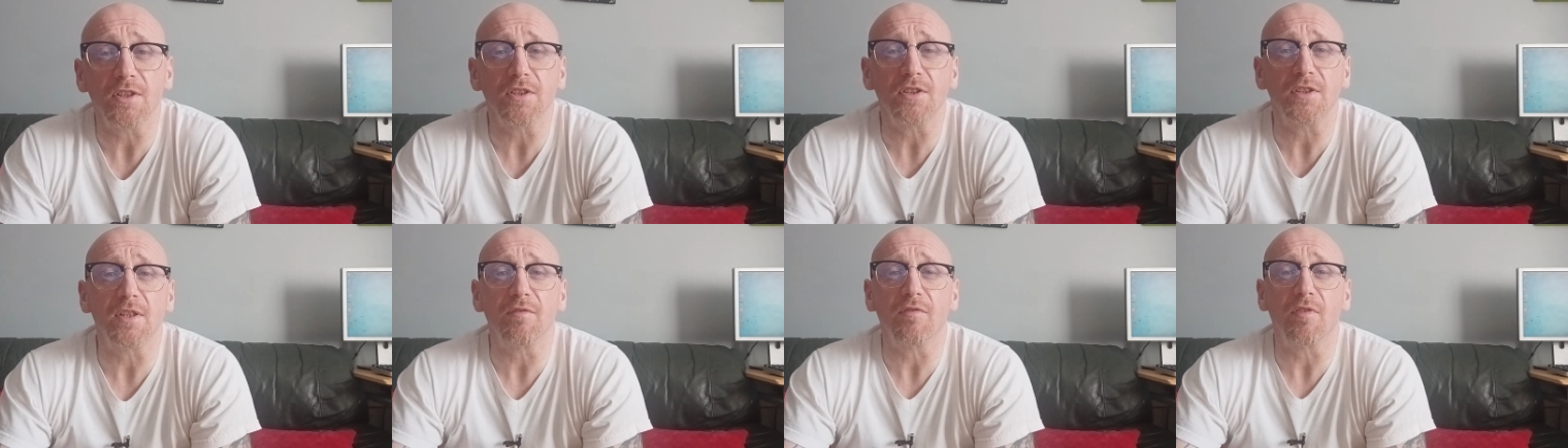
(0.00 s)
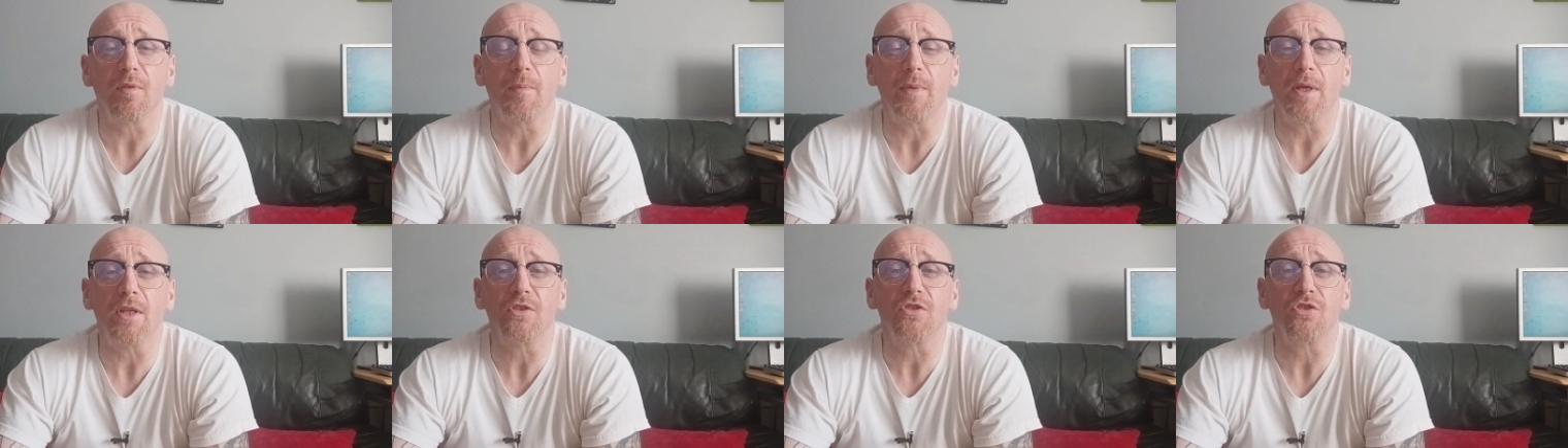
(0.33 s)
this
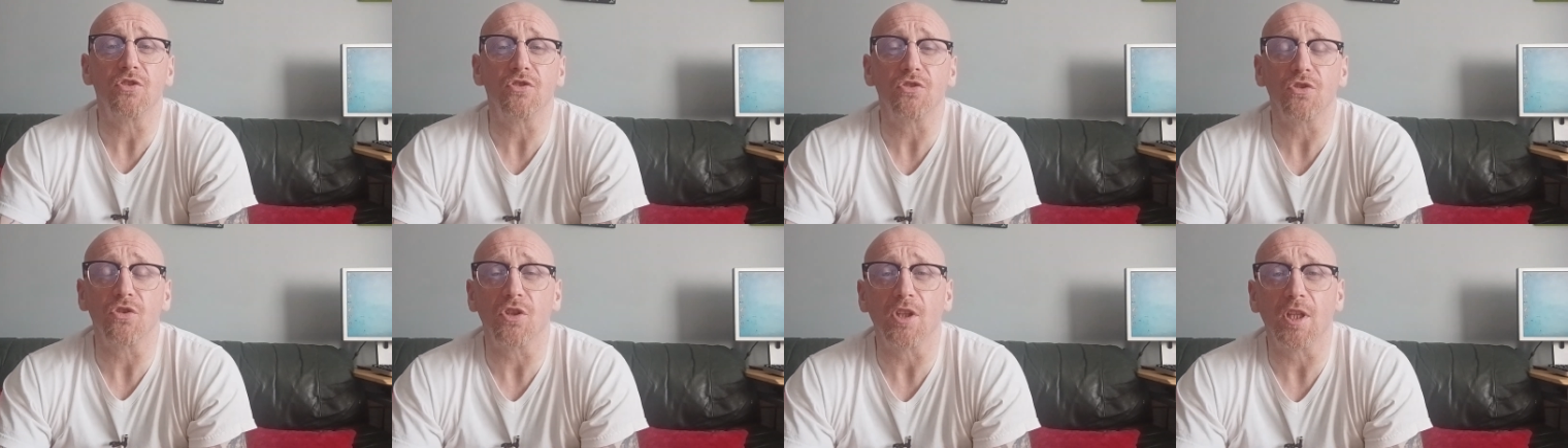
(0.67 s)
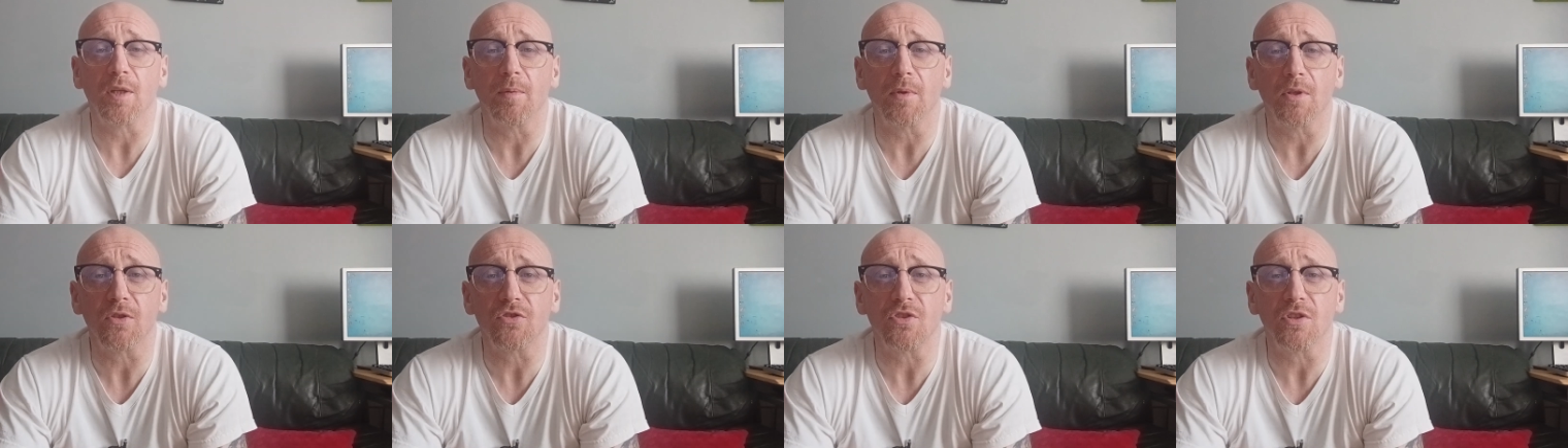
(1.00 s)
information should have
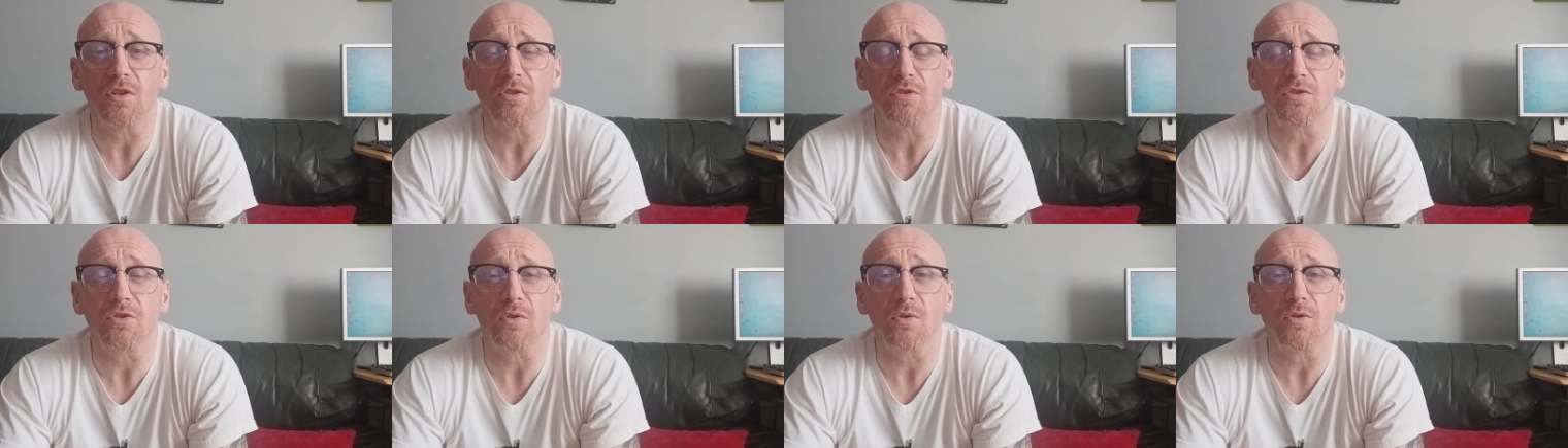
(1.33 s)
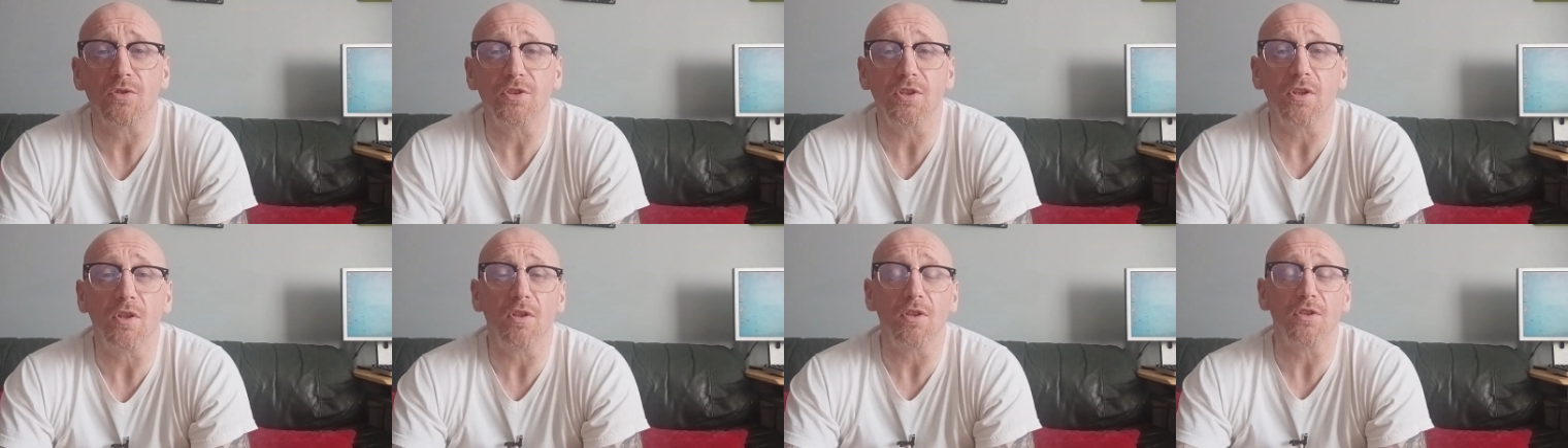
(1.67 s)
come out years ago.
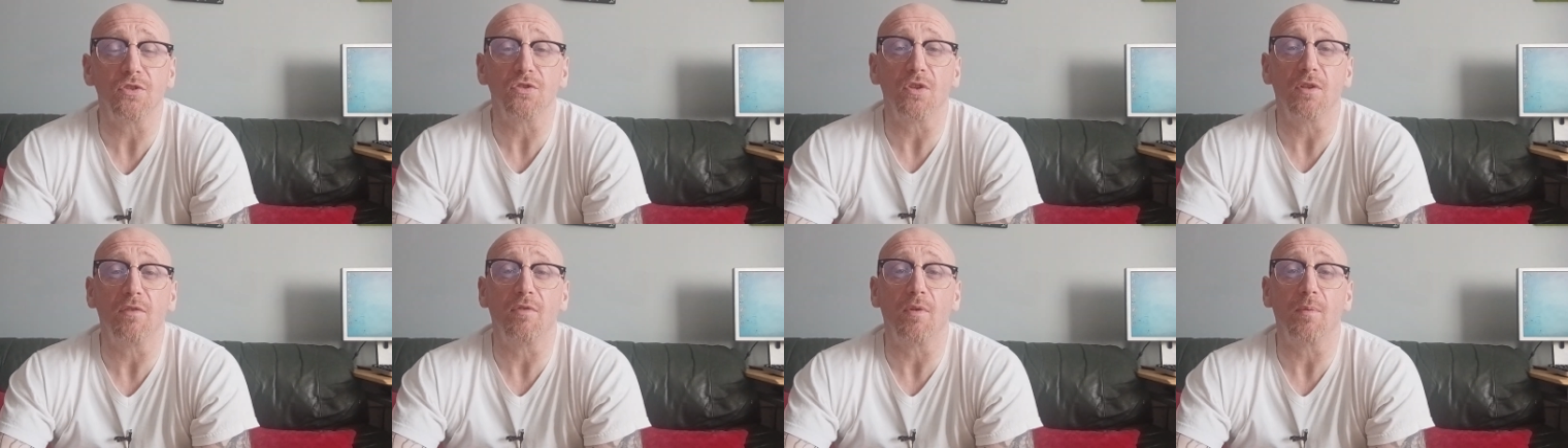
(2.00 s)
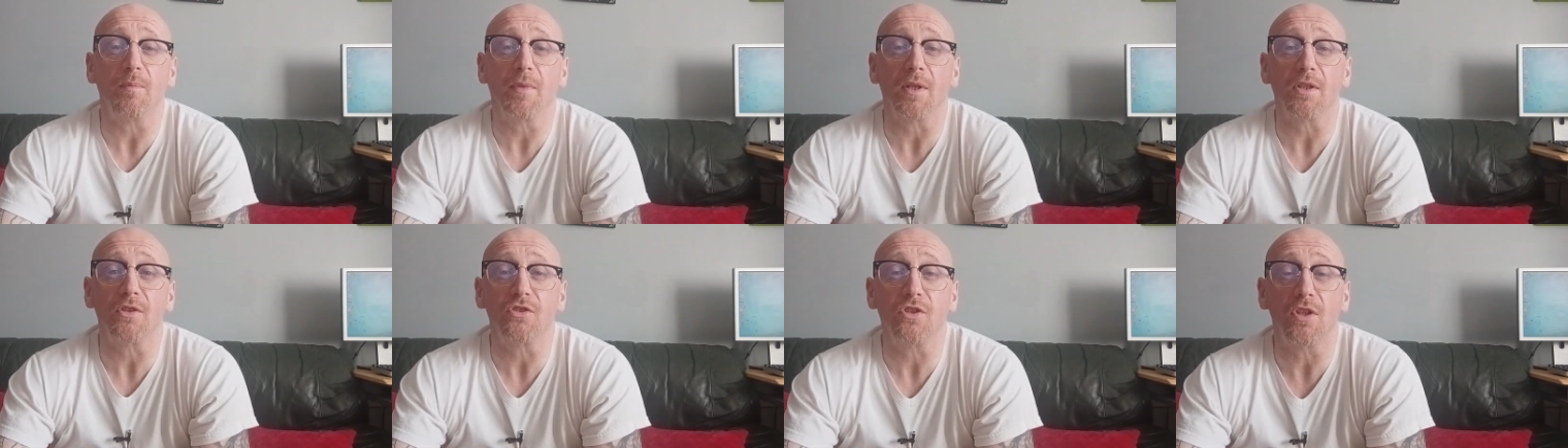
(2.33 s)
See all the stuff
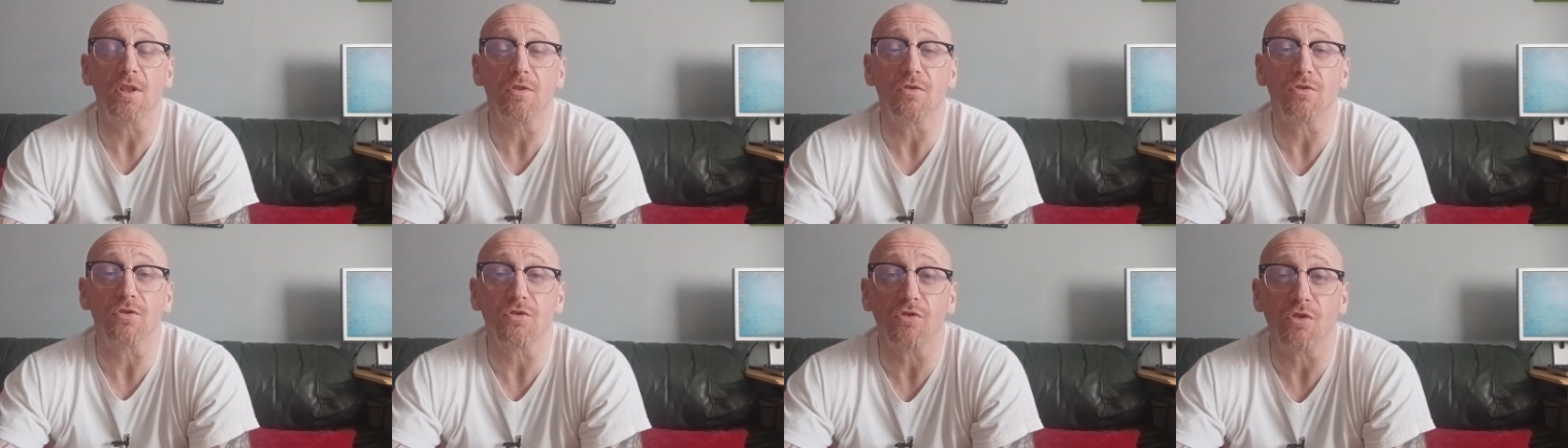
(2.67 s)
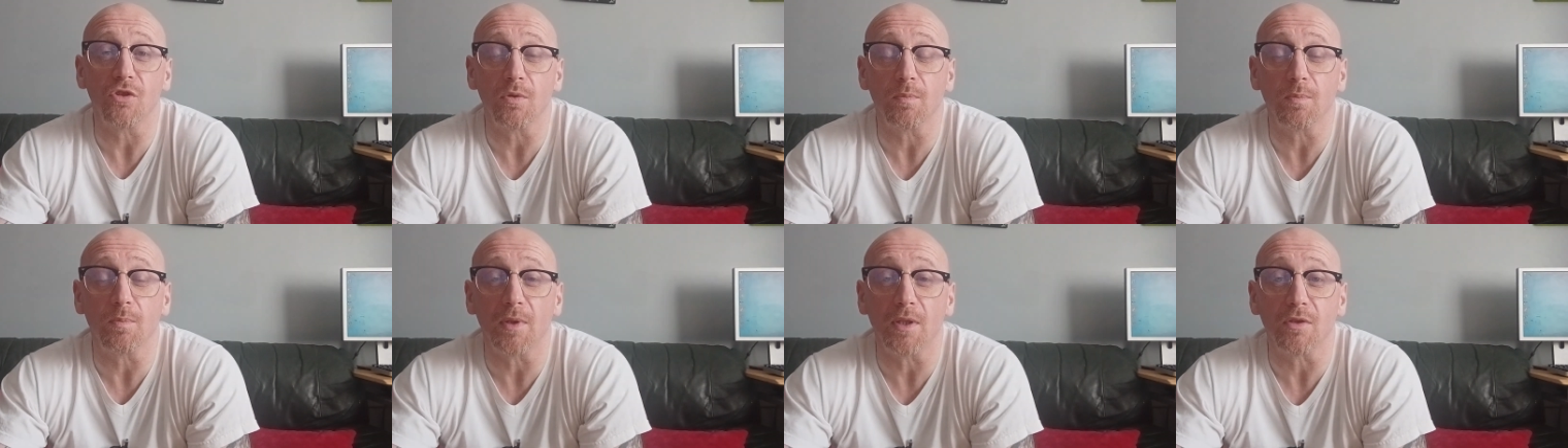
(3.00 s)
from that children's
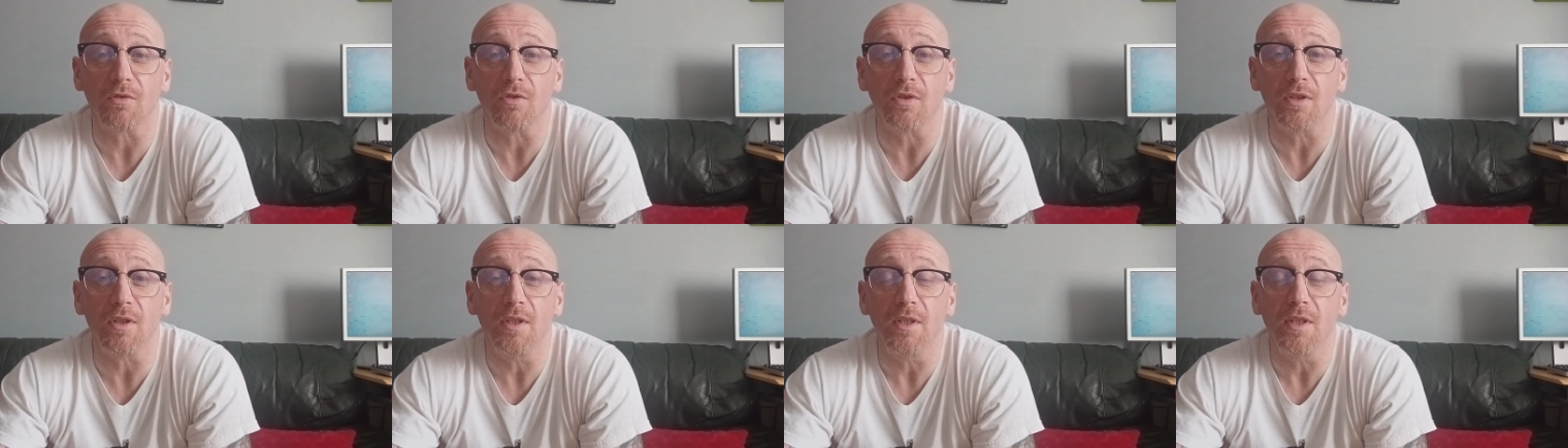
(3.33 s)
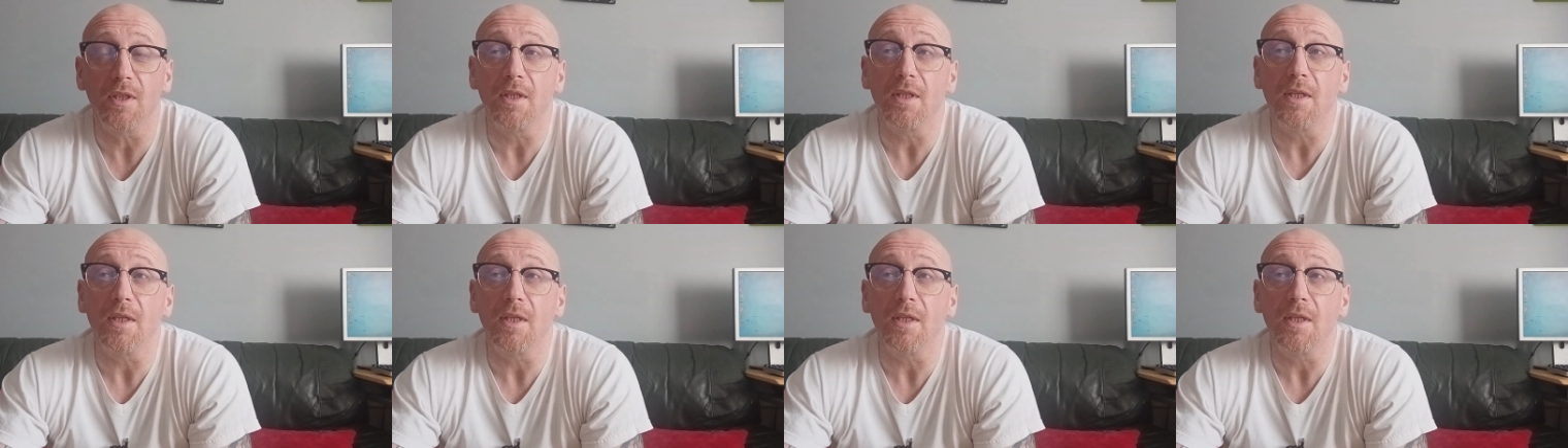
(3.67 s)
group link, right?